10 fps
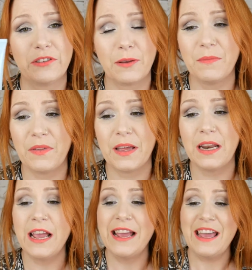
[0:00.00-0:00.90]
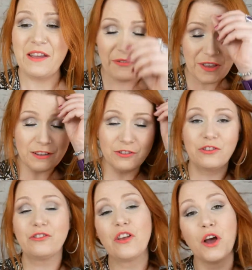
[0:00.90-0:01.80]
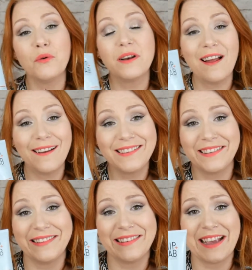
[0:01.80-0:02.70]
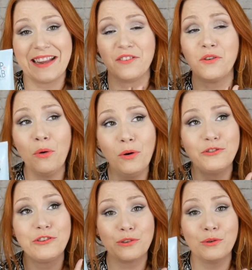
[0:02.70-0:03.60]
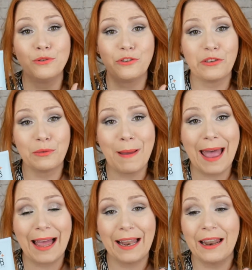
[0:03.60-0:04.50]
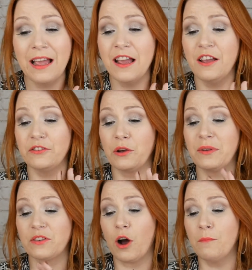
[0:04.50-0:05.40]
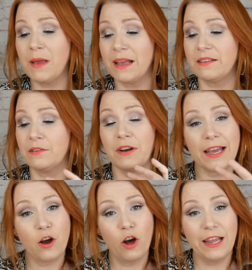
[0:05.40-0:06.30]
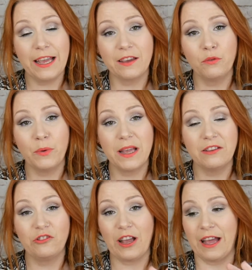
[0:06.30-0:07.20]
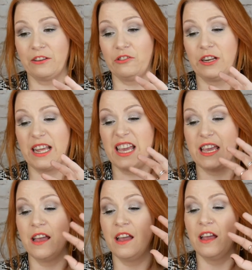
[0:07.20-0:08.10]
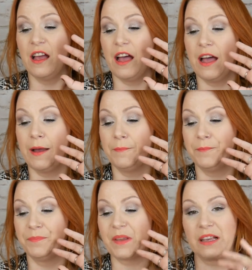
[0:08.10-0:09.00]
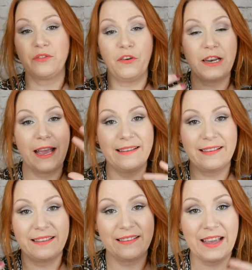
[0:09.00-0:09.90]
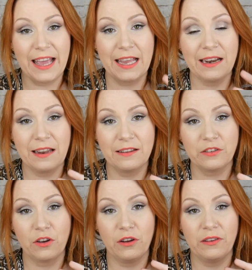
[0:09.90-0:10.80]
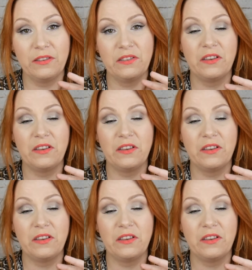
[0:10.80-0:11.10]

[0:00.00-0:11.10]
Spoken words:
or something. It feels just so nice on the skin. Gorgeous, gorgeous smell. So it's got a mix of glycolic, which actually exfoliates the skin, and it's got